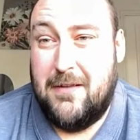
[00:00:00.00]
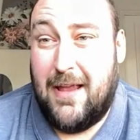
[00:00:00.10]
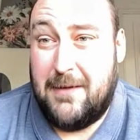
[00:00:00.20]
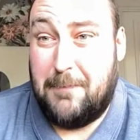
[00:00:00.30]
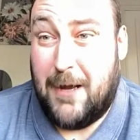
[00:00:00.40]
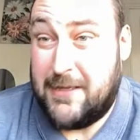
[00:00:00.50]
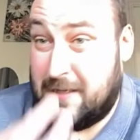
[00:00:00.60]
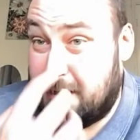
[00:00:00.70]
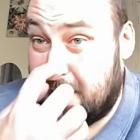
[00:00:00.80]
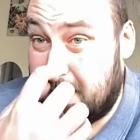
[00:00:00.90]
like Paddy
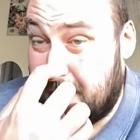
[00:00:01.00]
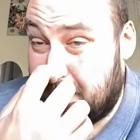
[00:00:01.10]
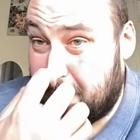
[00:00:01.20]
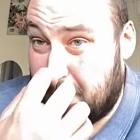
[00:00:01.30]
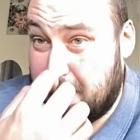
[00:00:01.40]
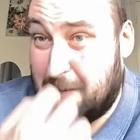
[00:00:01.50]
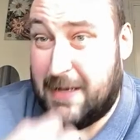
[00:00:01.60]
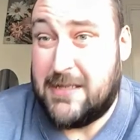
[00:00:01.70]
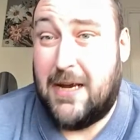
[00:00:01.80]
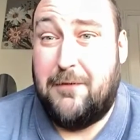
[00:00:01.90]
said, I think he's
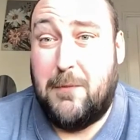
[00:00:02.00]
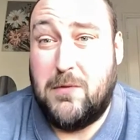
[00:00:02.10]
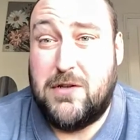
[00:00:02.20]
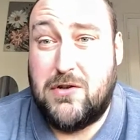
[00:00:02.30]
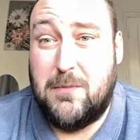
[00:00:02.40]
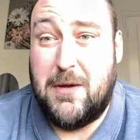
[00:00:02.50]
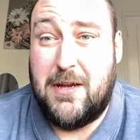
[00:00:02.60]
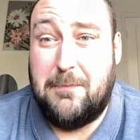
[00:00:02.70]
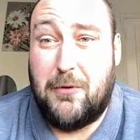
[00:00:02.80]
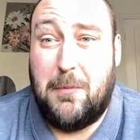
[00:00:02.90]
maintained for most of the summer,
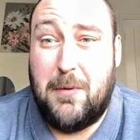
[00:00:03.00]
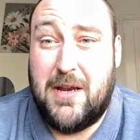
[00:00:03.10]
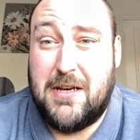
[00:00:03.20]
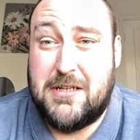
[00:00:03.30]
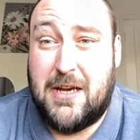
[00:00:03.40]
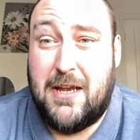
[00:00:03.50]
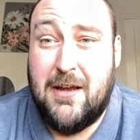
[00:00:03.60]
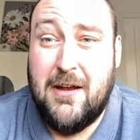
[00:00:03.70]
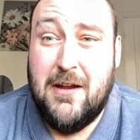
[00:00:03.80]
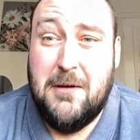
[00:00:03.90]
you're probably going to see
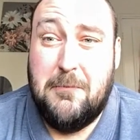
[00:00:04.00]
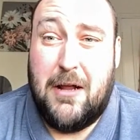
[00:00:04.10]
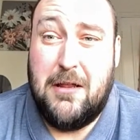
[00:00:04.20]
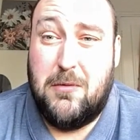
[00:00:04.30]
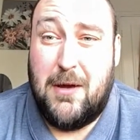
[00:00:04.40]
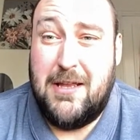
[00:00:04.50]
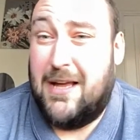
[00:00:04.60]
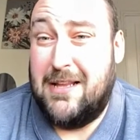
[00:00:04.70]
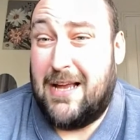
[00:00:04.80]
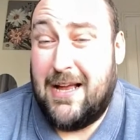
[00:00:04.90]

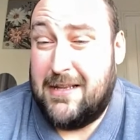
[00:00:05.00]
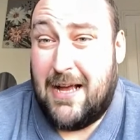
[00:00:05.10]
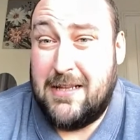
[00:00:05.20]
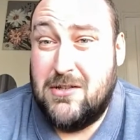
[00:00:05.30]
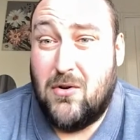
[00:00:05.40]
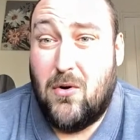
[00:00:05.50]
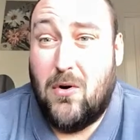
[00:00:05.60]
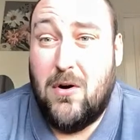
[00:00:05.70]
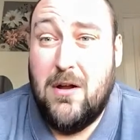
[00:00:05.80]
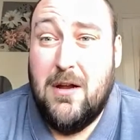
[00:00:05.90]
Branthwaite and
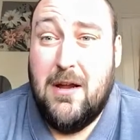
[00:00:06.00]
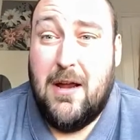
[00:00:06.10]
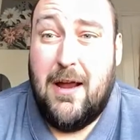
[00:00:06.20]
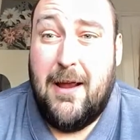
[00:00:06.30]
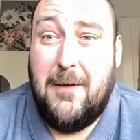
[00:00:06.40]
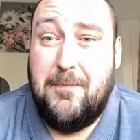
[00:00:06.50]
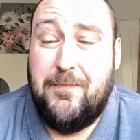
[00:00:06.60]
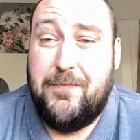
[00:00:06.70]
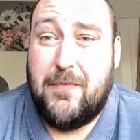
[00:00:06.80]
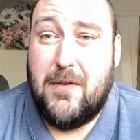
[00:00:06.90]
or
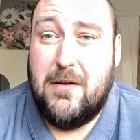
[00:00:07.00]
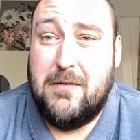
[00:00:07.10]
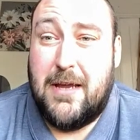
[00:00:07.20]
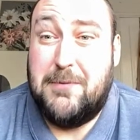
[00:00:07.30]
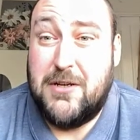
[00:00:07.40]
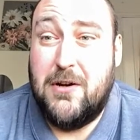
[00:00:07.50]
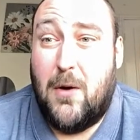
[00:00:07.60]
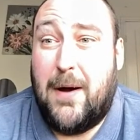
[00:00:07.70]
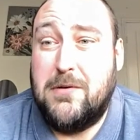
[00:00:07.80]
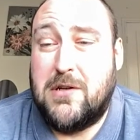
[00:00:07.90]
Gibson
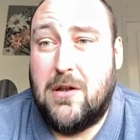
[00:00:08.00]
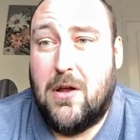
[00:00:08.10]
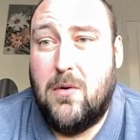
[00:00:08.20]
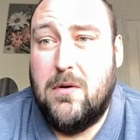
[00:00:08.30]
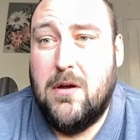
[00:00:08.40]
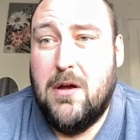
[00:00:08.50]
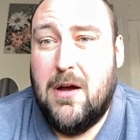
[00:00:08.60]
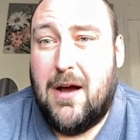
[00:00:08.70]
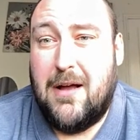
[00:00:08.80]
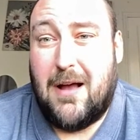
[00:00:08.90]
go out on loan.
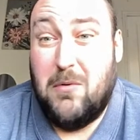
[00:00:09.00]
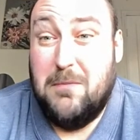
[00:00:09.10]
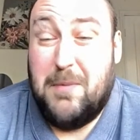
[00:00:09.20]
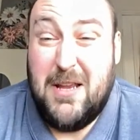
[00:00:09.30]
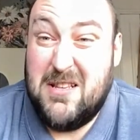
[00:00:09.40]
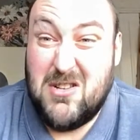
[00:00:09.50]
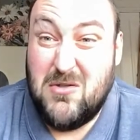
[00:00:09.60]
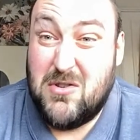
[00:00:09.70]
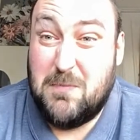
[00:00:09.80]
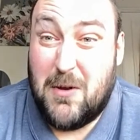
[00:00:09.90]
I wouldn't be
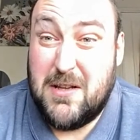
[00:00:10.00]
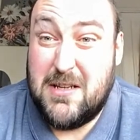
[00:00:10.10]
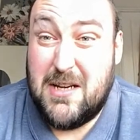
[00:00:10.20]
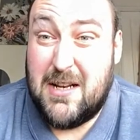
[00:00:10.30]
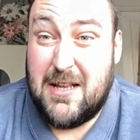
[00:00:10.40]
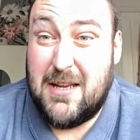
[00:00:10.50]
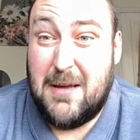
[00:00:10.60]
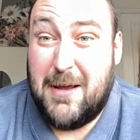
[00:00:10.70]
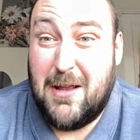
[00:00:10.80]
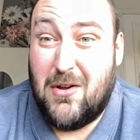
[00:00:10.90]
too despondent seeing that. I think
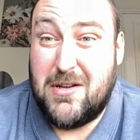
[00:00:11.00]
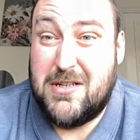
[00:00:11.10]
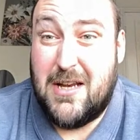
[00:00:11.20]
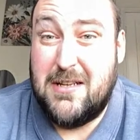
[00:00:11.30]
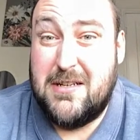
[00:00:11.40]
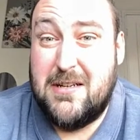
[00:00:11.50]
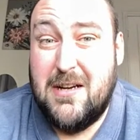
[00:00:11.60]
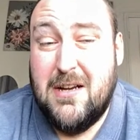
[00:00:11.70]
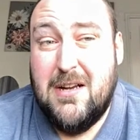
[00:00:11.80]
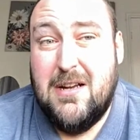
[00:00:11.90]
it'd make a lot of sense.
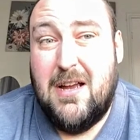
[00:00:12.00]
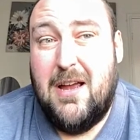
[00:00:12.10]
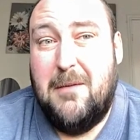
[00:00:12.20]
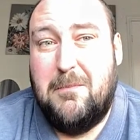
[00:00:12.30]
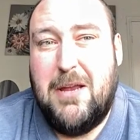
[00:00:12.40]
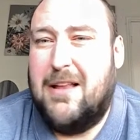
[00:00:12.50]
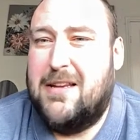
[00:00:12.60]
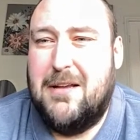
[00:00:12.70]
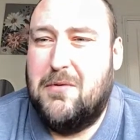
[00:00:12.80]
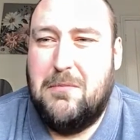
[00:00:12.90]
But yeah, I
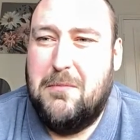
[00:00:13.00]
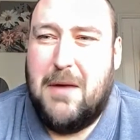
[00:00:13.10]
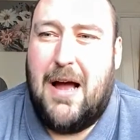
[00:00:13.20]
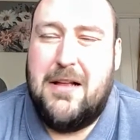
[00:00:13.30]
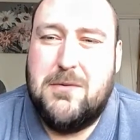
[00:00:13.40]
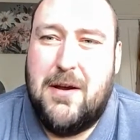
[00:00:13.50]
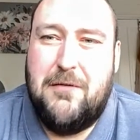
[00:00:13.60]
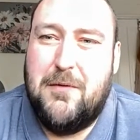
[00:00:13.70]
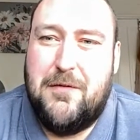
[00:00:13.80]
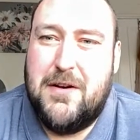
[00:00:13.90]
think we're miles away
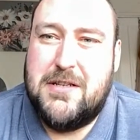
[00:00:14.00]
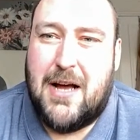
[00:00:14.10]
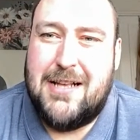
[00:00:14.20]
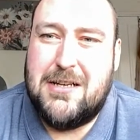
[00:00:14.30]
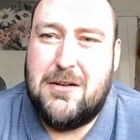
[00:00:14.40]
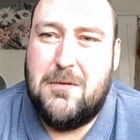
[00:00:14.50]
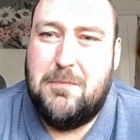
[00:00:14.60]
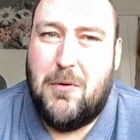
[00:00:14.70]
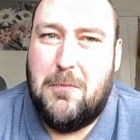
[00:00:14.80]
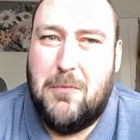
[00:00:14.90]
from the finished article,
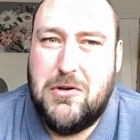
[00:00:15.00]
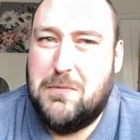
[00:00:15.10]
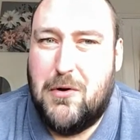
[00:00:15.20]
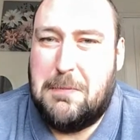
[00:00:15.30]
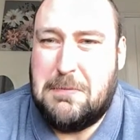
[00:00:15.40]
but much more